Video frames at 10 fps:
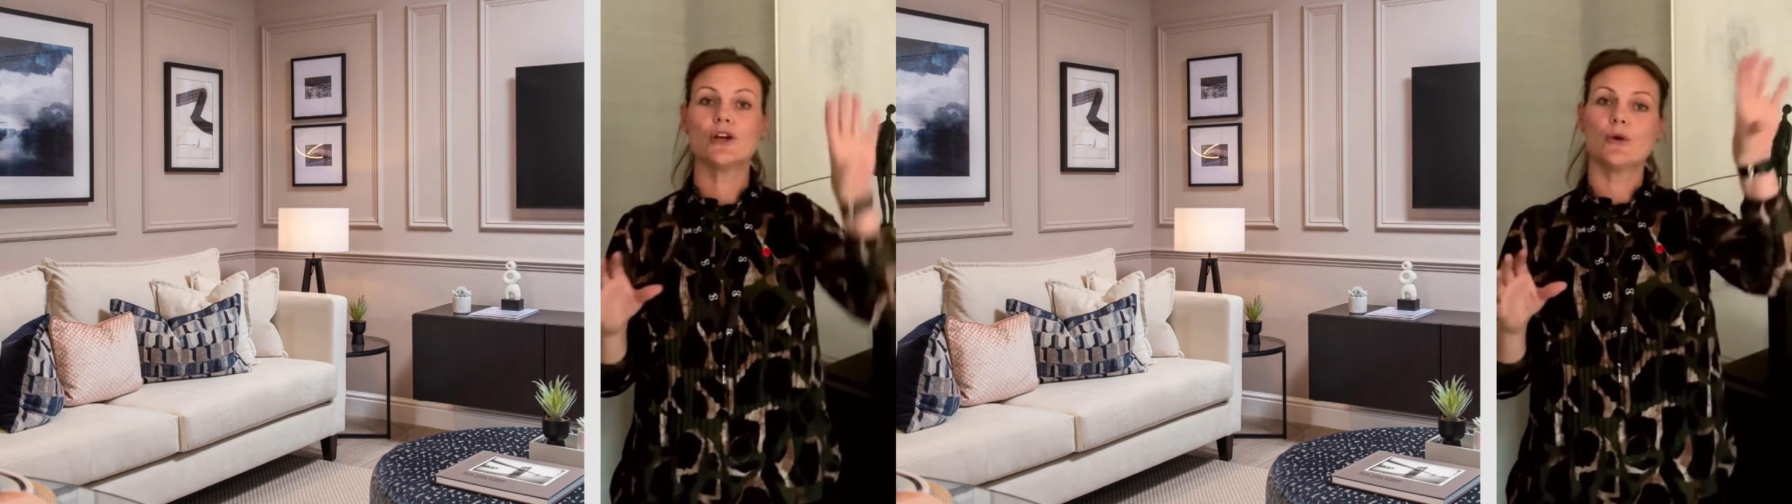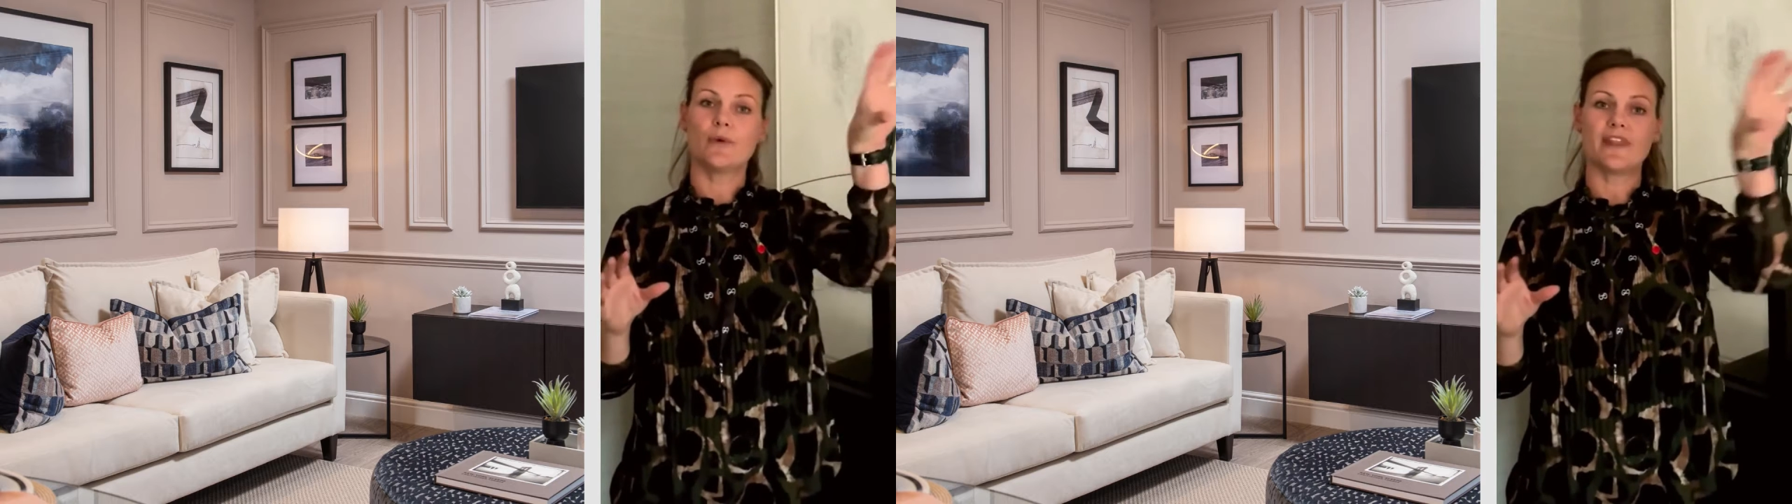
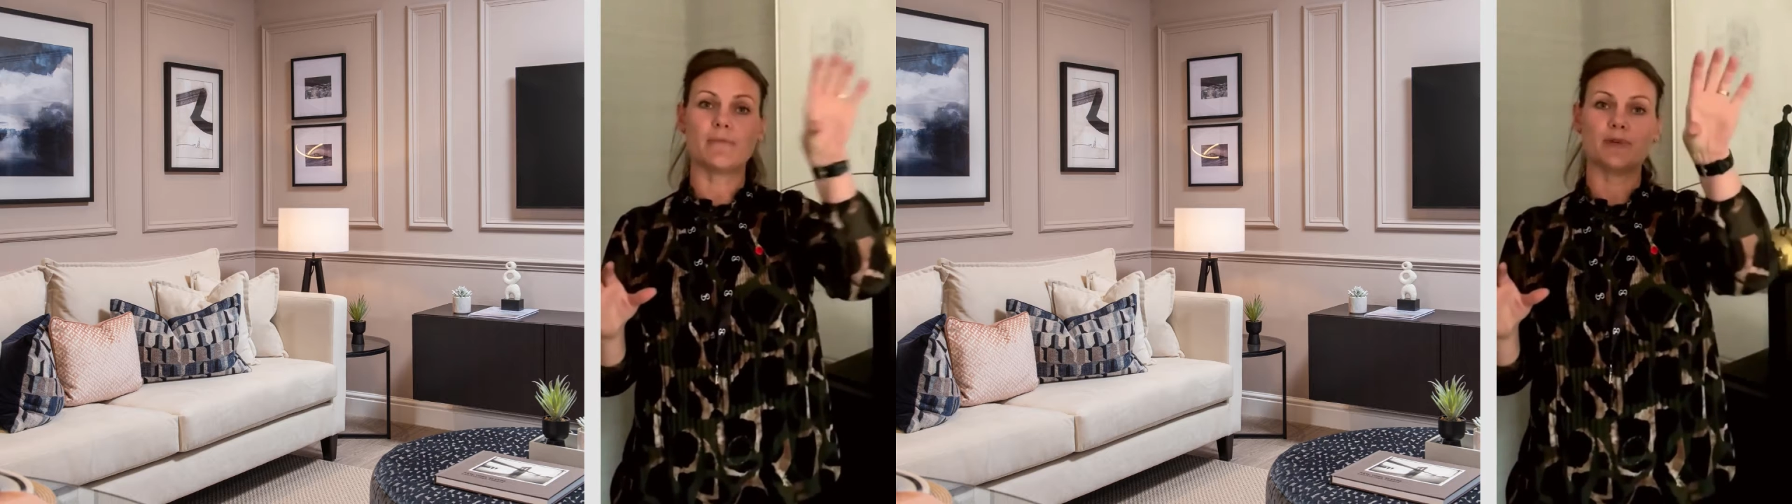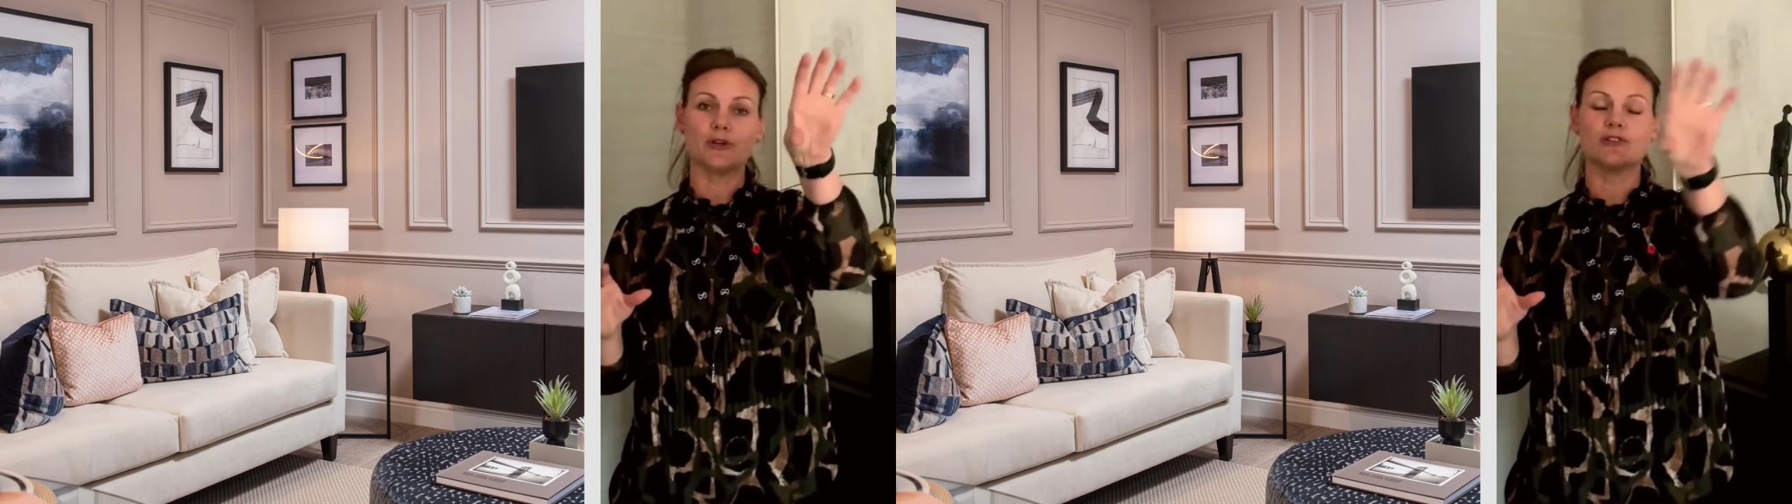with that
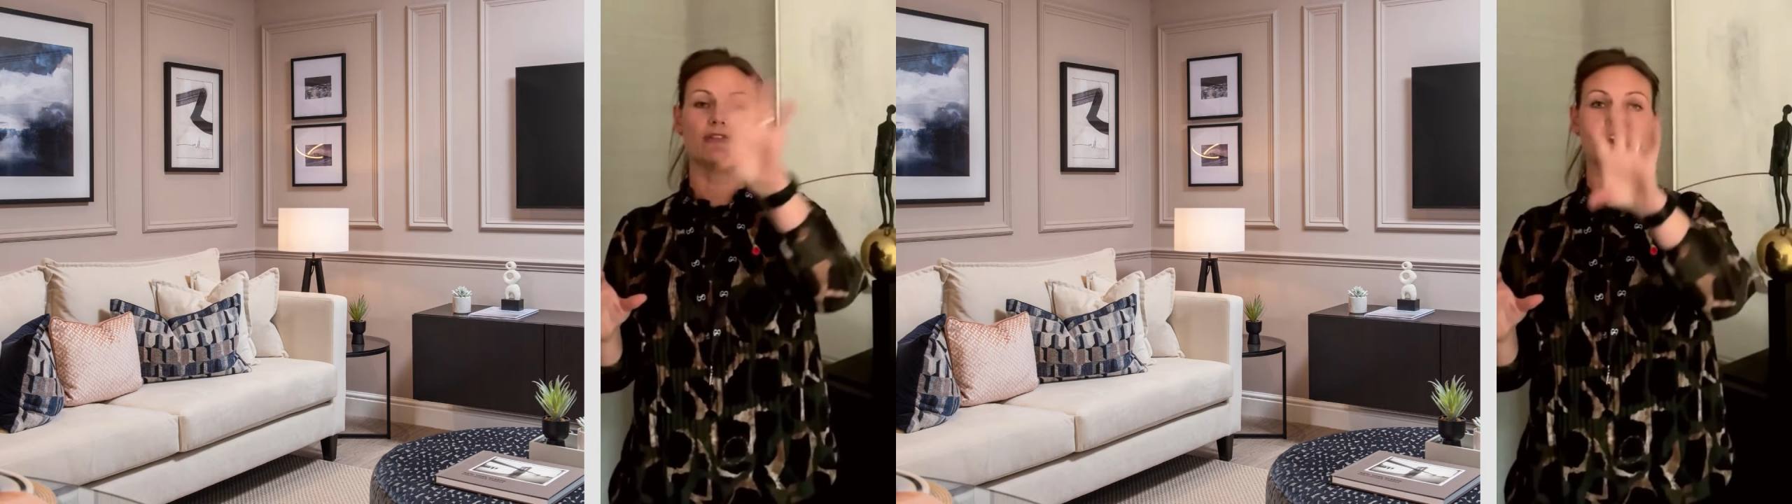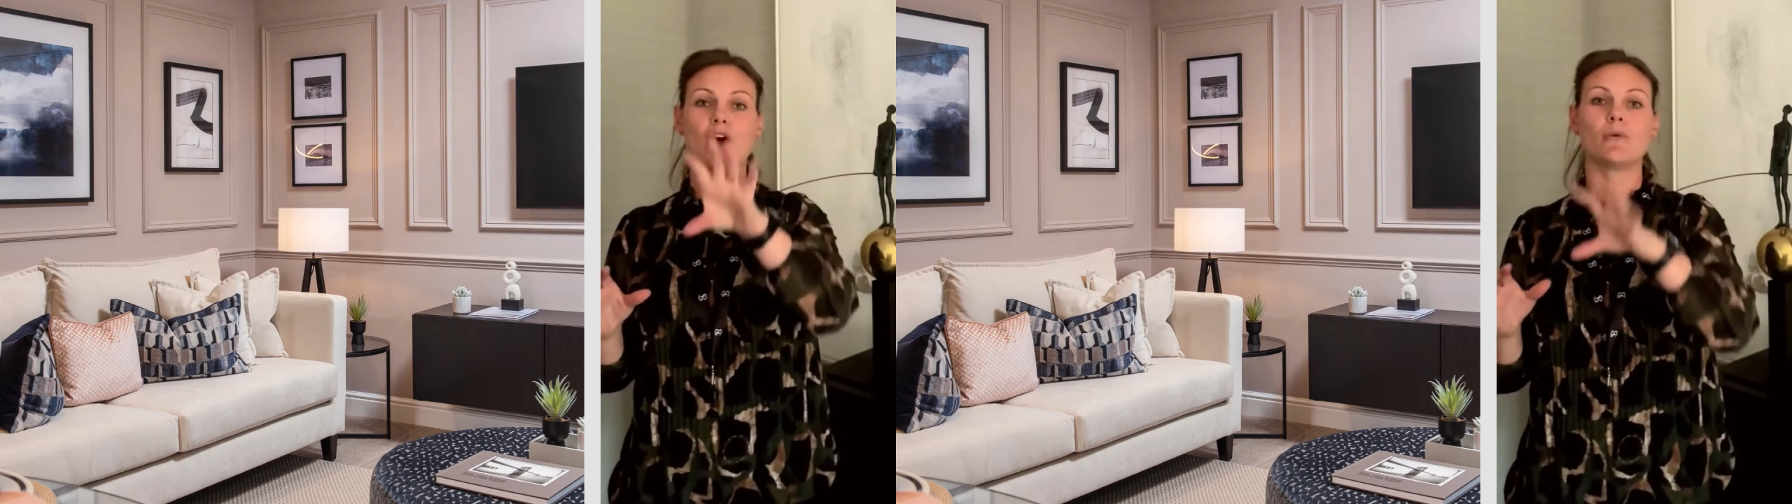beautiful
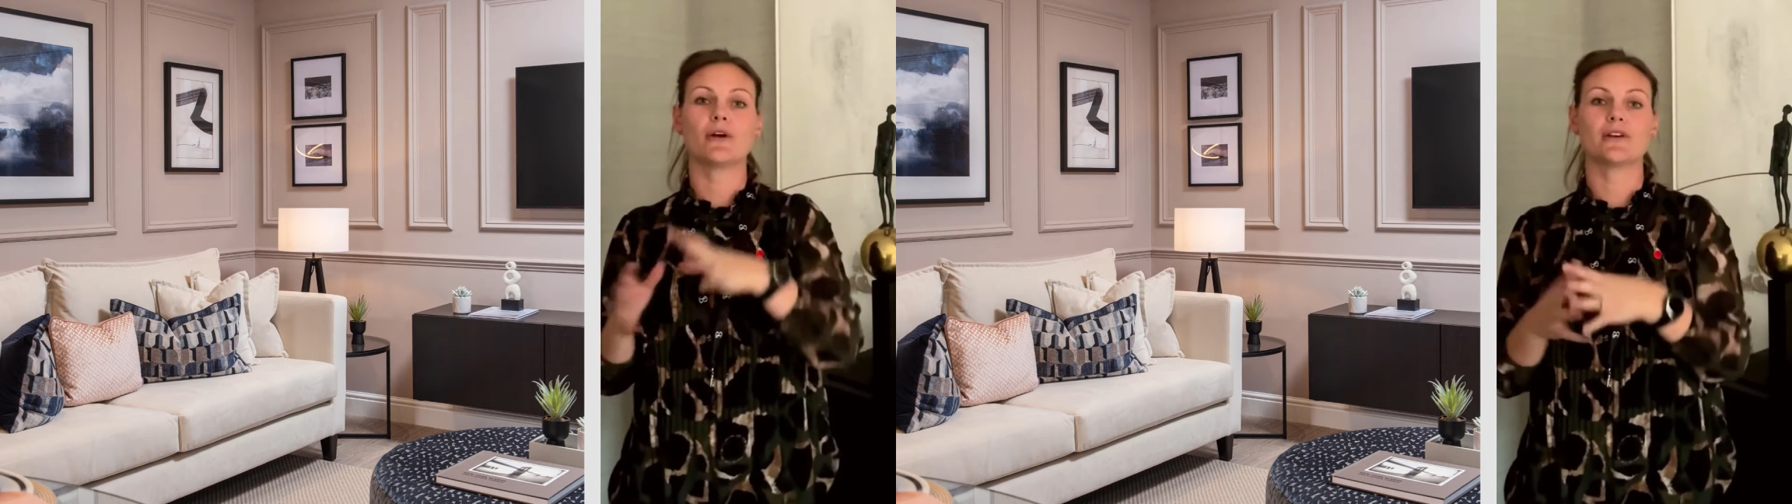artwork